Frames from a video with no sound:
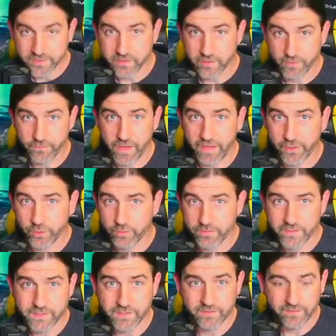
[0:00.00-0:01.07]
So the value of
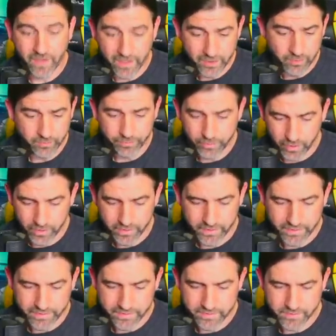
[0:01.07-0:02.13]
this entire book
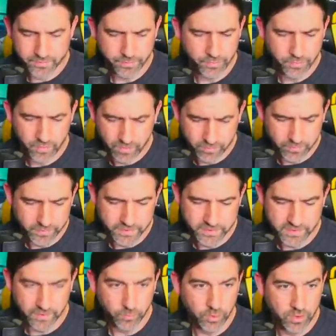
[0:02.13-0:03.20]
is probably
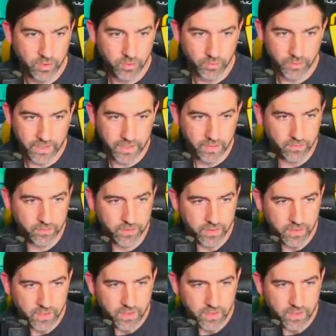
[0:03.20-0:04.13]
somewhere around